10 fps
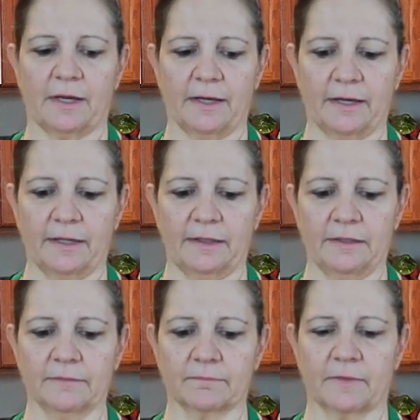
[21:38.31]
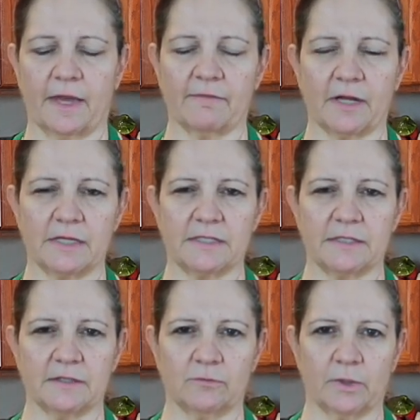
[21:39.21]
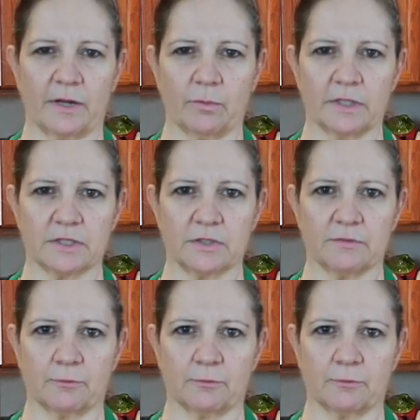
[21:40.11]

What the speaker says: I have an idea of what I want to do